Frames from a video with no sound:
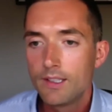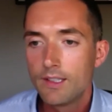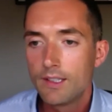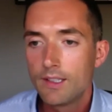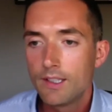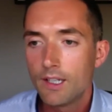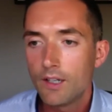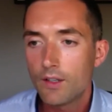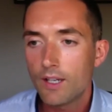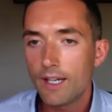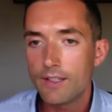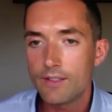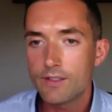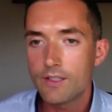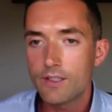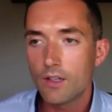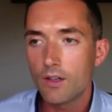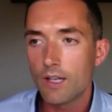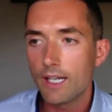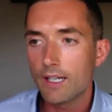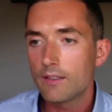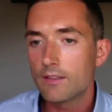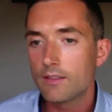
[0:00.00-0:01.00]
Okay, so
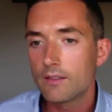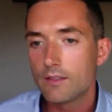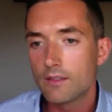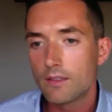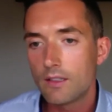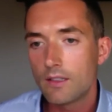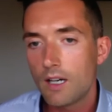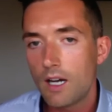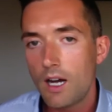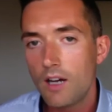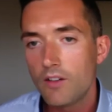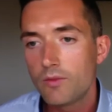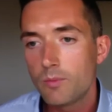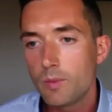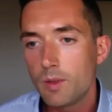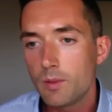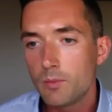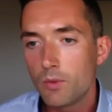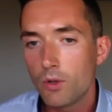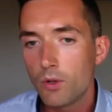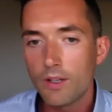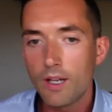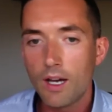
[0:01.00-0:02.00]
like half, a bit
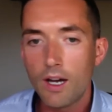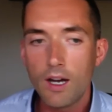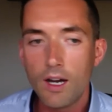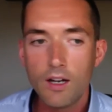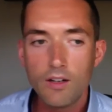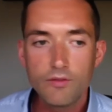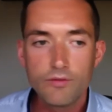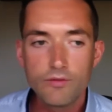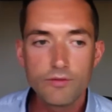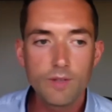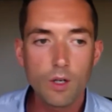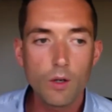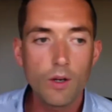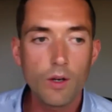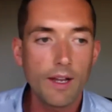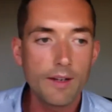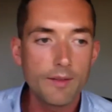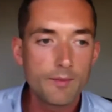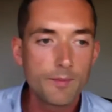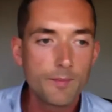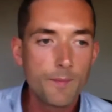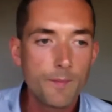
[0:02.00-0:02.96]
more than half. Okay.